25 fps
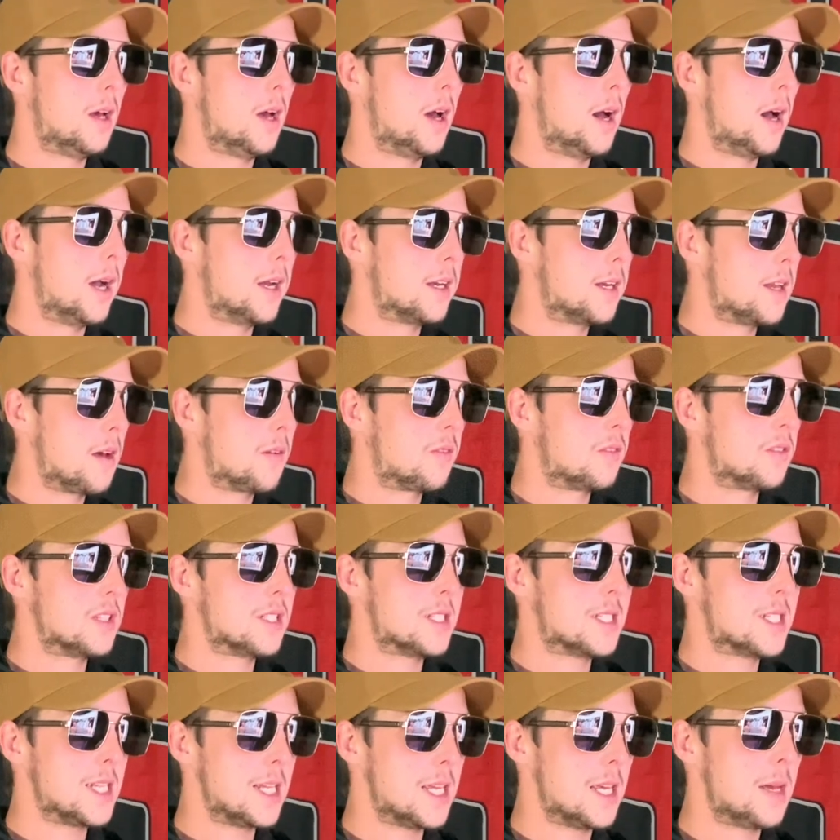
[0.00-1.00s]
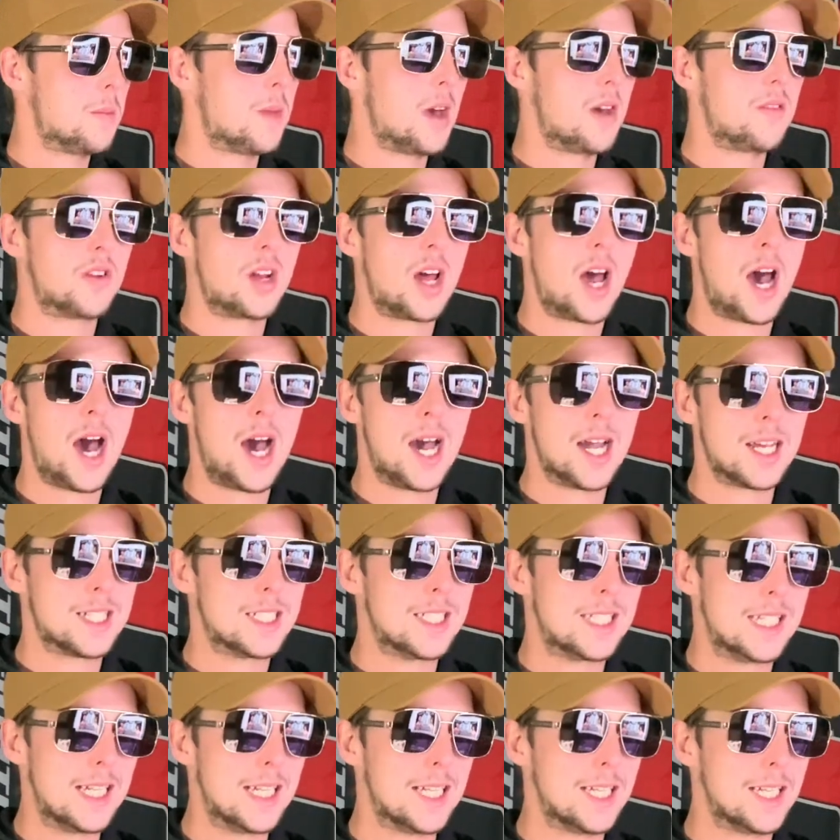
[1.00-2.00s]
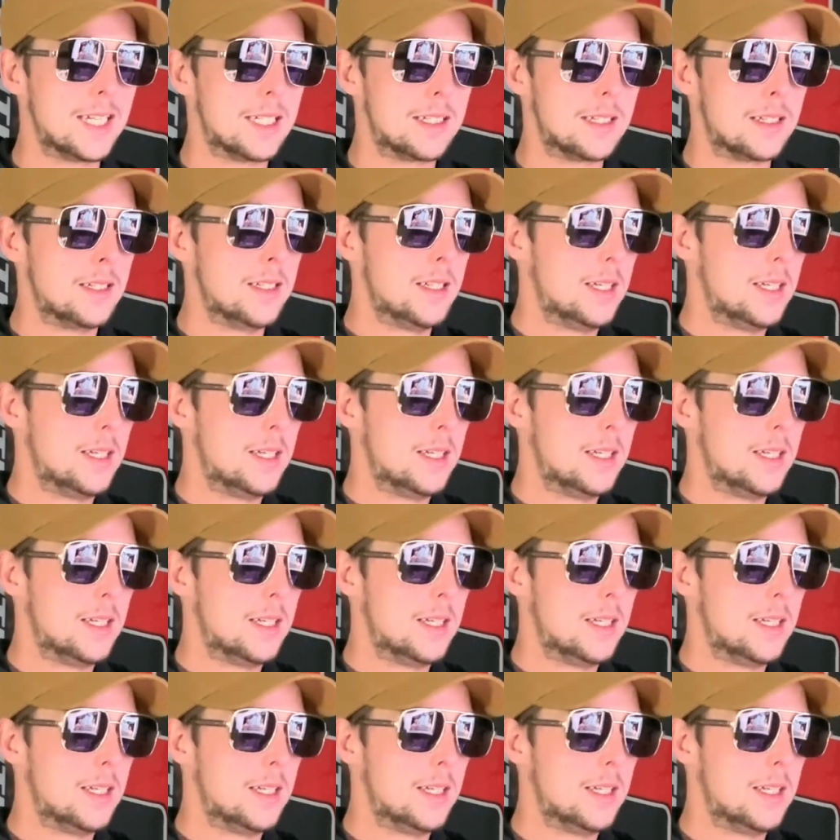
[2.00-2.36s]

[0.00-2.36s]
I definitely see him having a high ceiling.